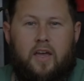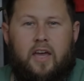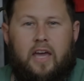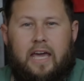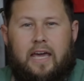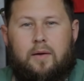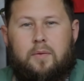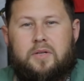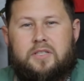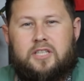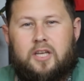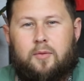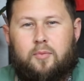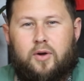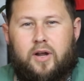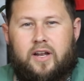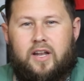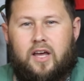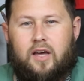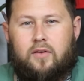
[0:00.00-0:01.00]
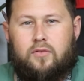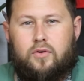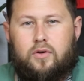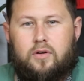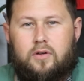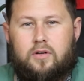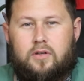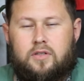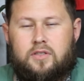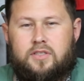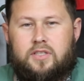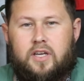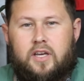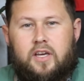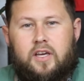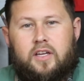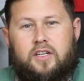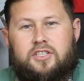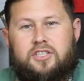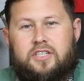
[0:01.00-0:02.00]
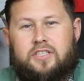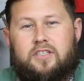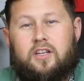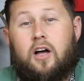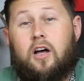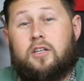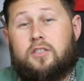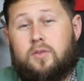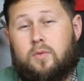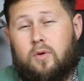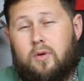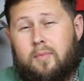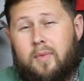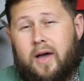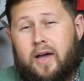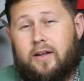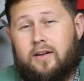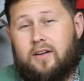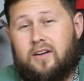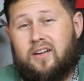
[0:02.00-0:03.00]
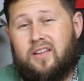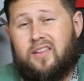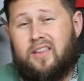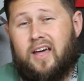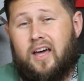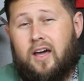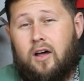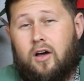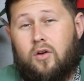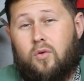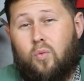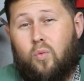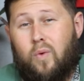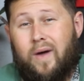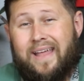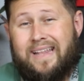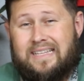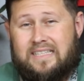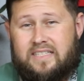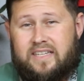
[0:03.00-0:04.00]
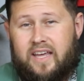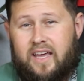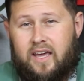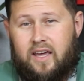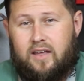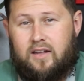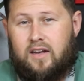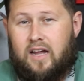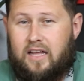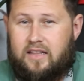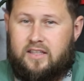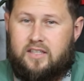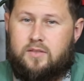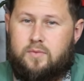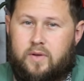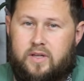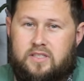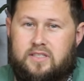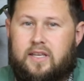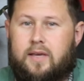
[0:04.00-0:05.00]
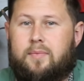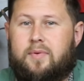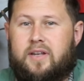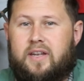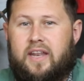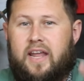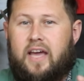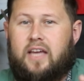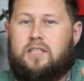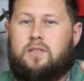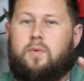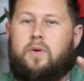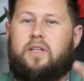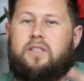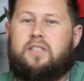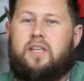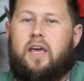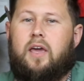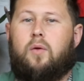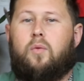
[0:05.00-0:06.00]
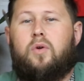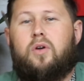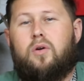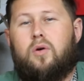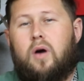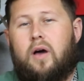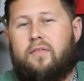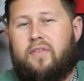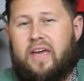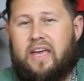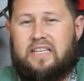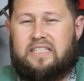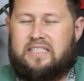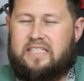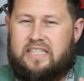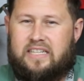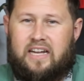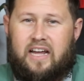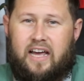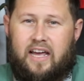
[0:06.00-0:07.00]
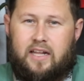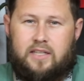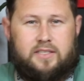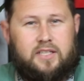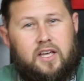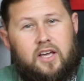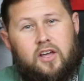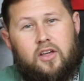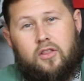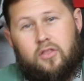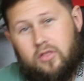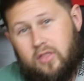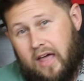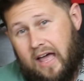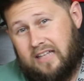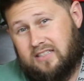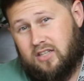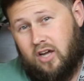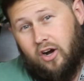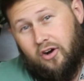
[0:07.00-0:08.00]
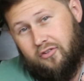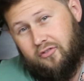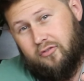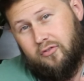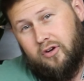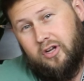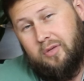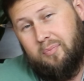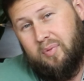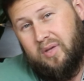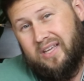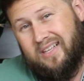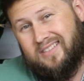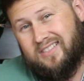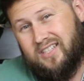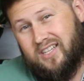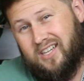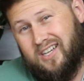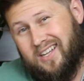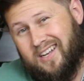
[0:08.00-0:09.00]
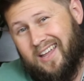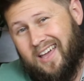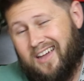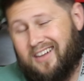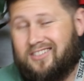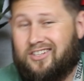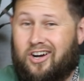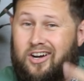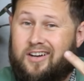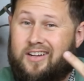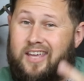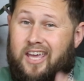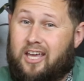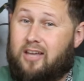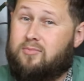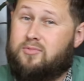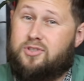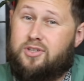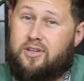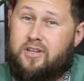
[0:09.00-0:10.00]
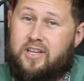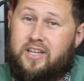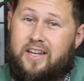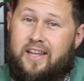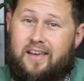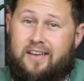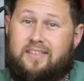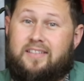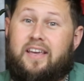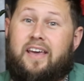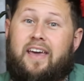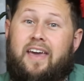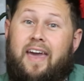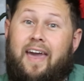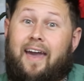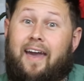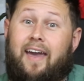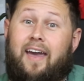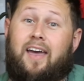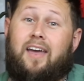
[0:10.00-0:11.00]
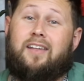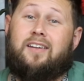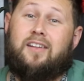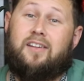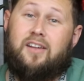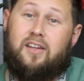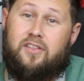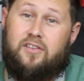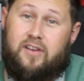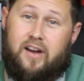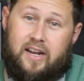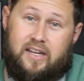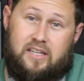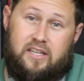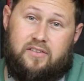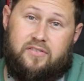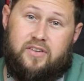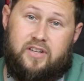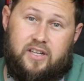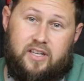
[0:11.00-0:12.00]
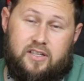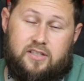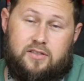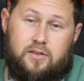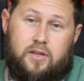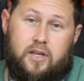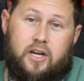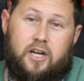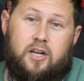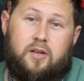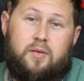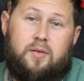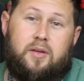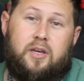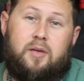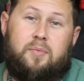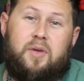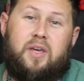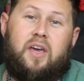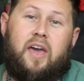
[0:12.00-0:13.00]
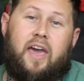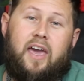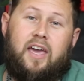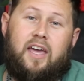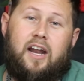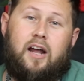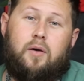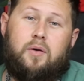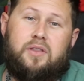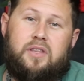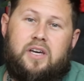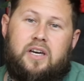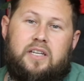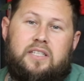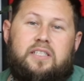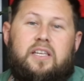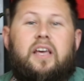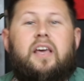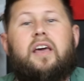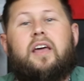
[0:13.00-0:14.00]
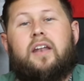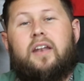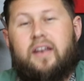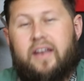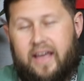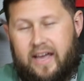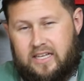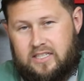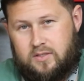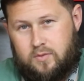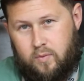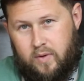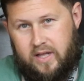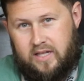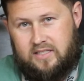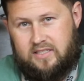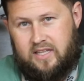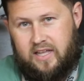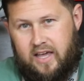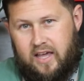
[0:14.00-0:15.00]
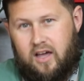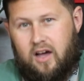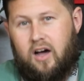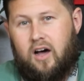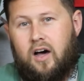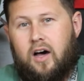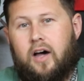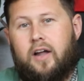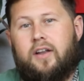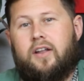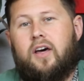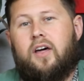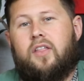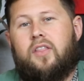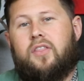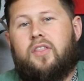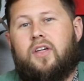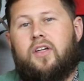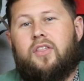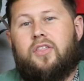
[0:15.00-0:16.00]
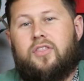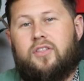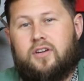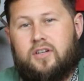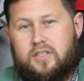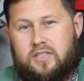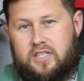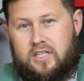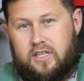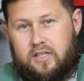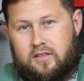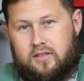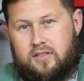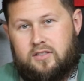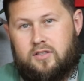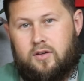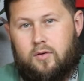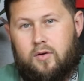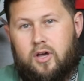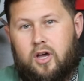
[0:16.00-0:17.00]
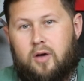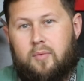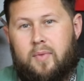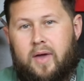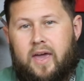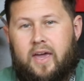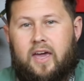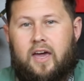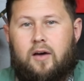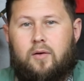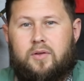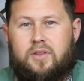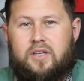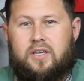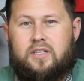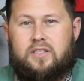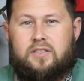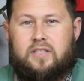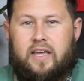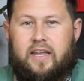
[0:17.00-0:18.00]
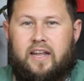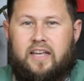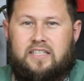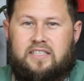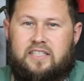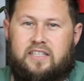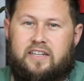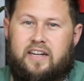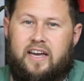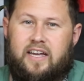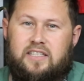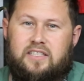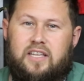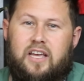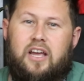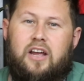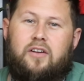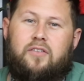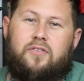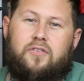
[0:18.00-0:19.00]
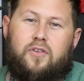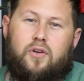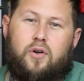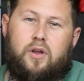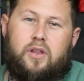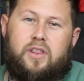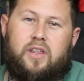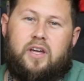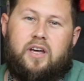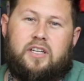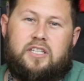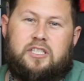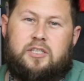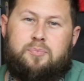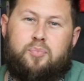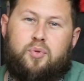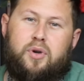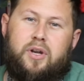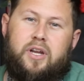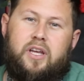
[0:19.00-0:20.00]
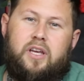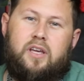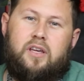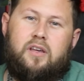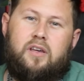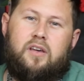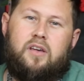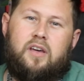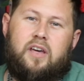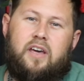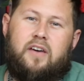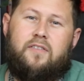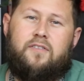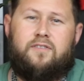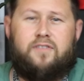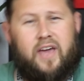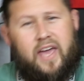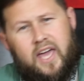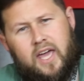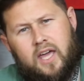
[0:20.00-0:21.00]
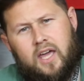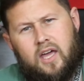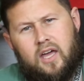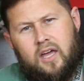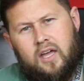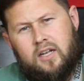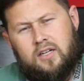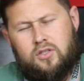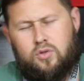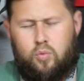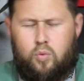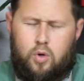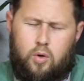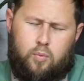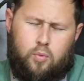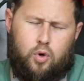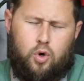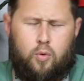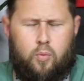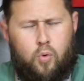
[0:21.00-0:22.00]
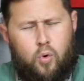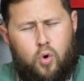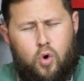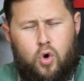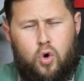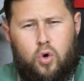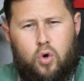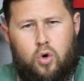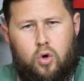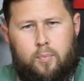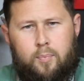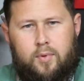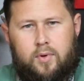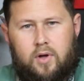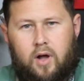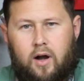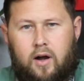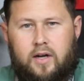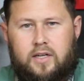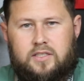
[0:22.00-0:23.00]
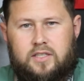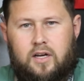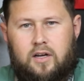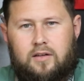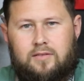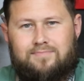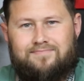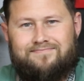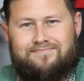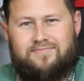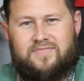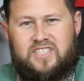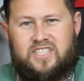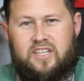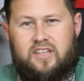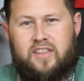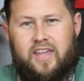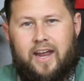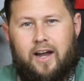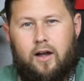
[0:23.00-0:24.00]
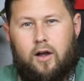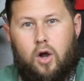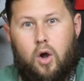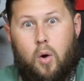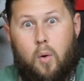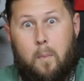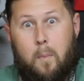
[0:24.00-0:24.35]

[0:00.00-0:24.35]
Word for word: Hey, what's up, Red Devils? Just also a reminder that on Wednesday, not this Wednesday, but next Wednesday, we will have SD Nights. That's our free pizza connect, our game truck connect, and another activity. So they're going to be hanging out with us next Wednesday on the 13th. So come hang out with us and SD Nights for the spring event. Whoop, whoop, whoop. All right, y'all. See you there.